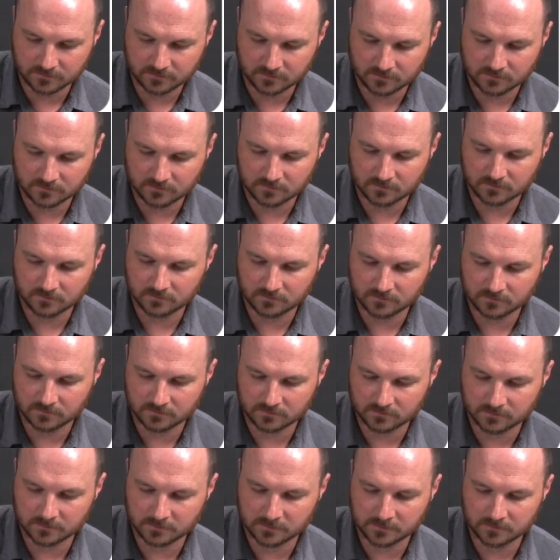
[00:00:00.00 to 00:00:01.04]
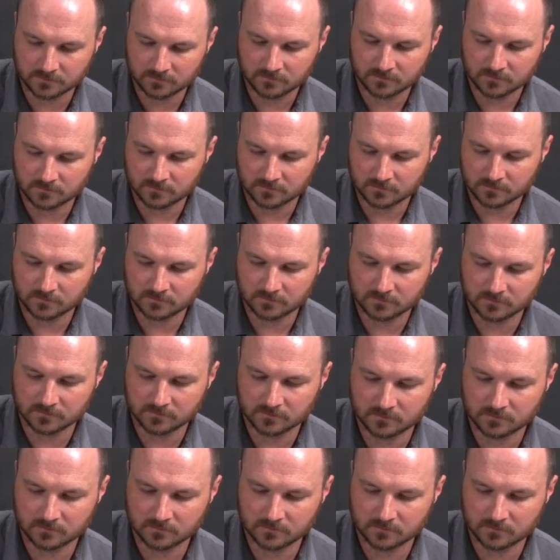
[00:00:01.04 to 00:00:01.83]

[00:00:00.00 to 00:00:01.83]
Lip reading: Nobody speaks.